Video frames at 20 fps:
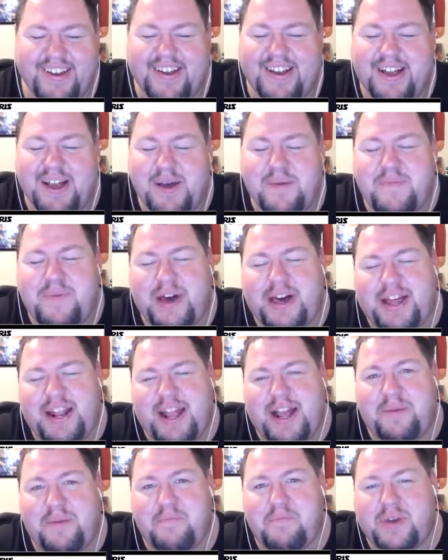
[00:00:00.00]

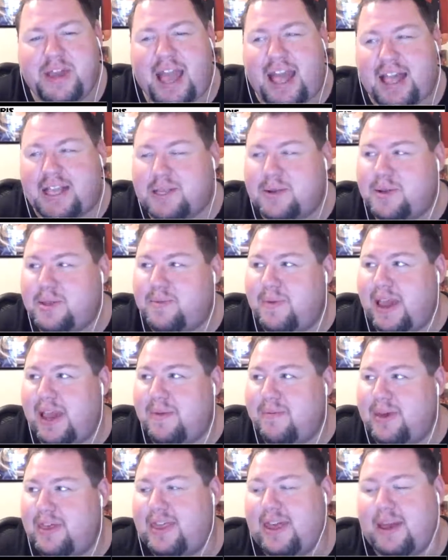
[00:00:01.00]
But yeah, so it's making
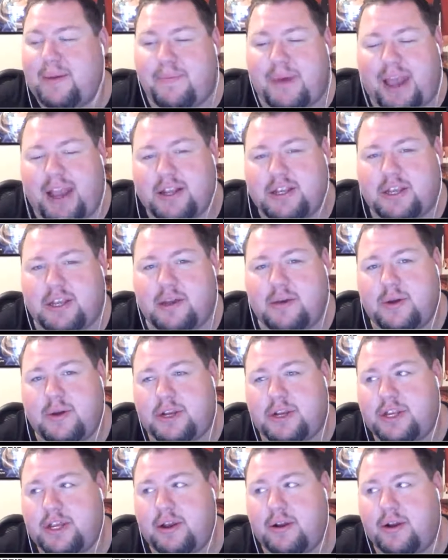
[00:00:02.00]
me think back to
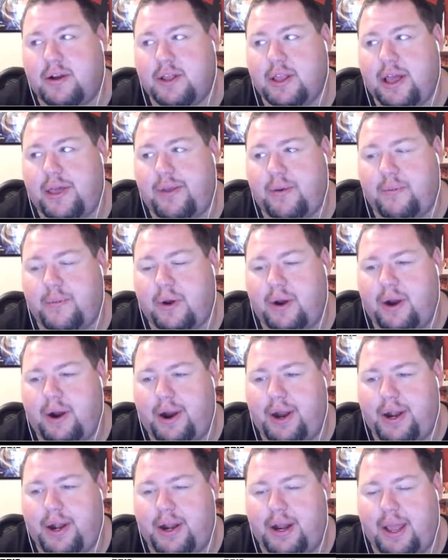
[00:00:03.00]
Interior Leather Bar,
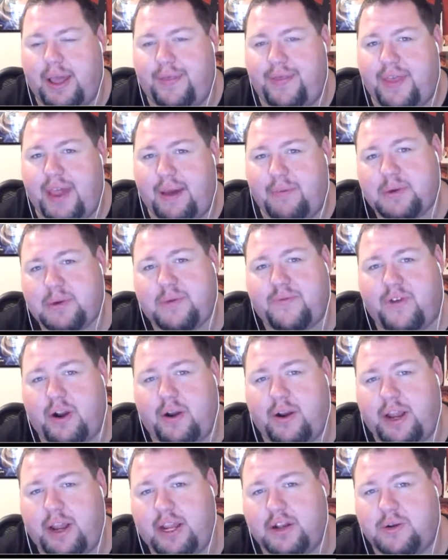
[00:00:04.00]
and that was
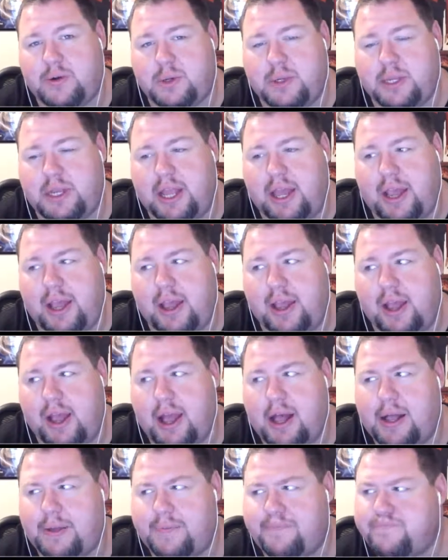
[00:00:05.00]
very interesting.
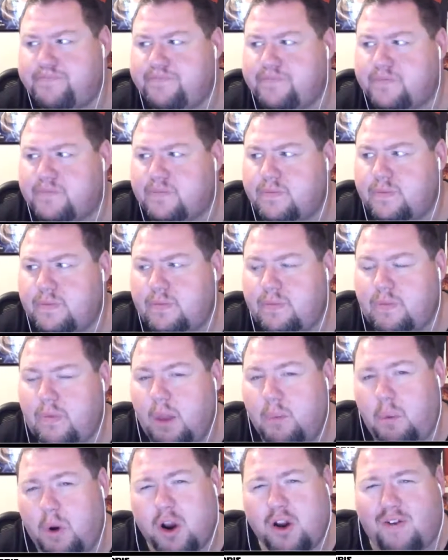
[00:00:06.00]

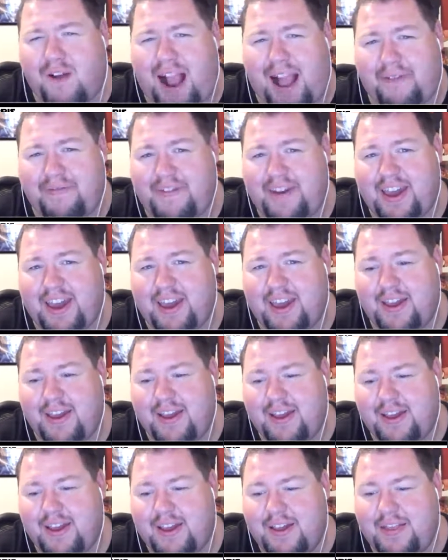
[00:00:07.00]
More graphic
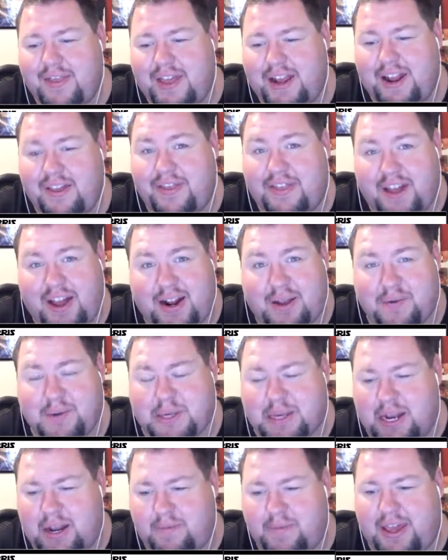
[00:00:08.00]
than I thought it was
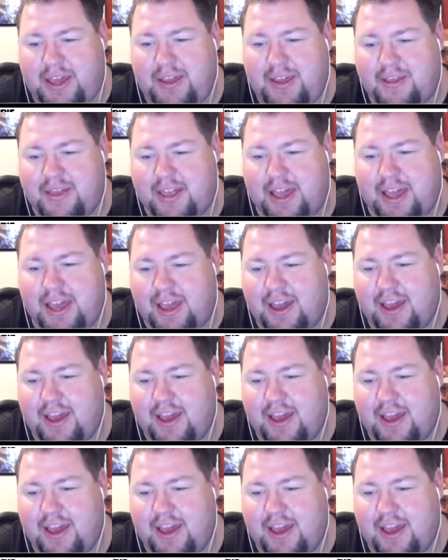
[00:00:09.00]
going to be. Like,